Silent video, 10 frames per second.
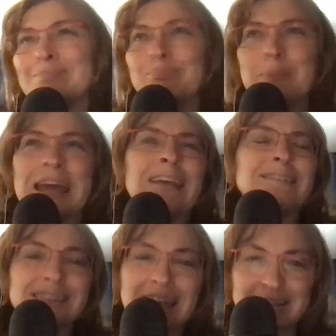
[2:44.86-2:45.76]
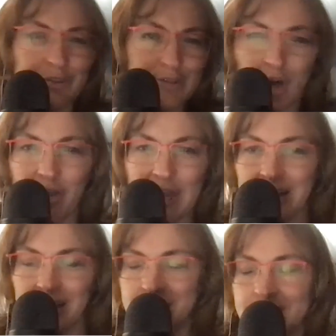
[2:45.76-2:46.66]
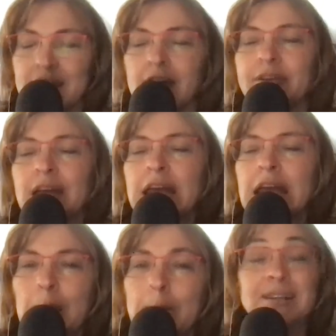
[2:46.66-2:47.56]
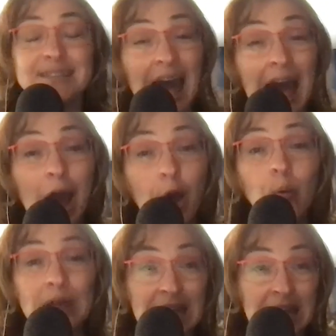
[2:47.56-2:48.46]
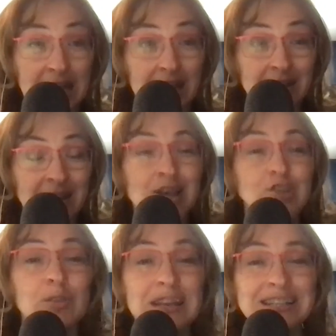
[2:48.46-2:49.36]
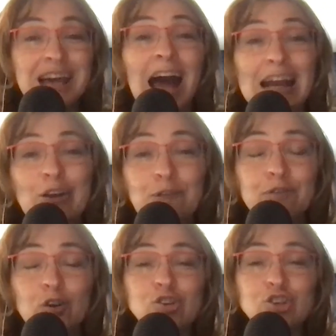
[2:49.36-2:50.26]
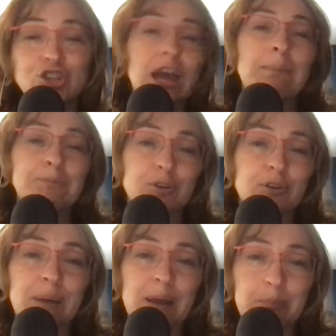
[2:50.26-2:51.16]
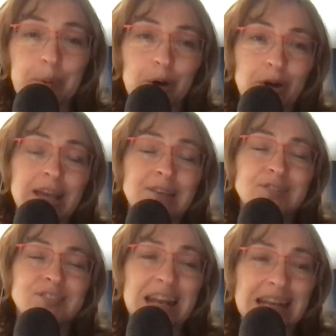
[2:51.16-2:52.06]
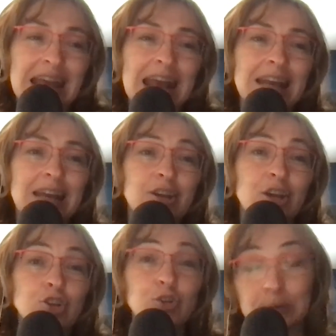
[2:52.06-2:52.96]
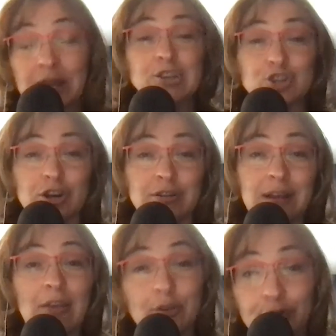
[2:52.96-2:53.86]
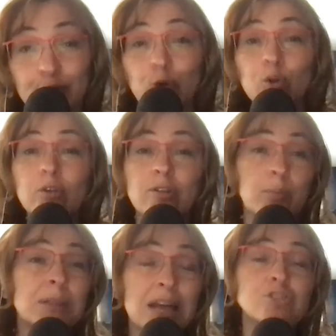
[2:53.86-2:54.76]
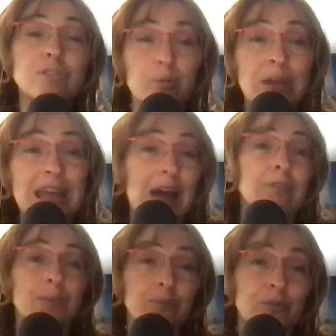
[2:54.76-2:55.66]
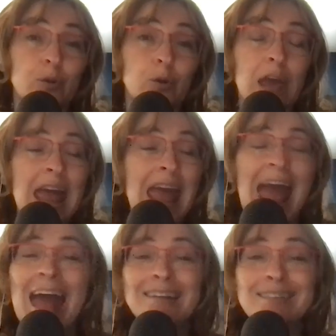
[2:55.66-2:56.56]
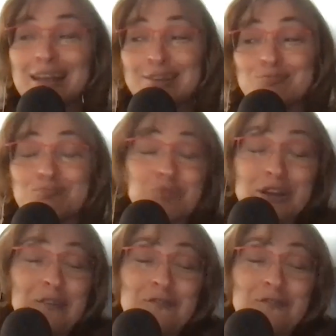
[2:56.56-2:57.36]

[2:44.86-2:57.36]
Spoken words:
beans, lentils, all that kind of stuff. But it's how we eat it. So the entire first chapter of my book is dedicated to pleasure and the pleasure that we get from food. And it's really